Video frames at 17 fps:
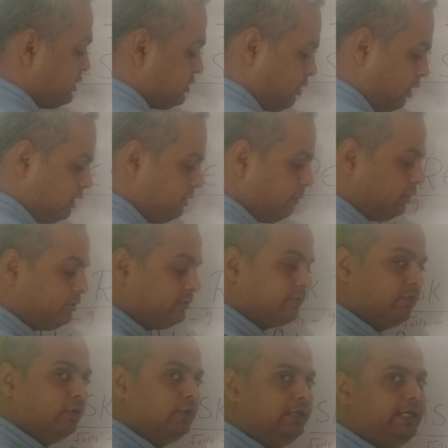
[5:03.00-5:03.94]
it's all about
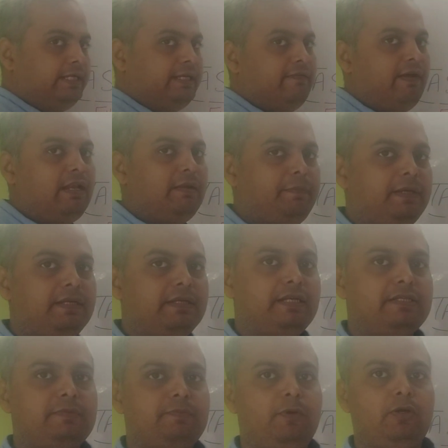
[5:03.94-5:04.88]
fully developing
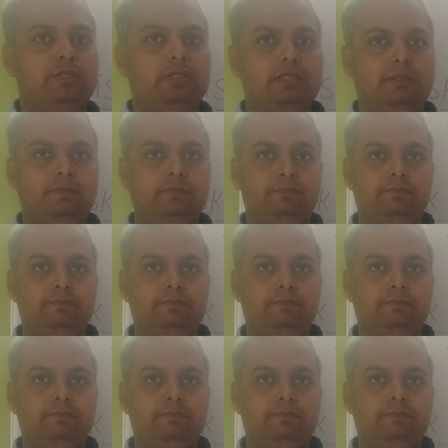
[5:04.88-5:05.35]
response.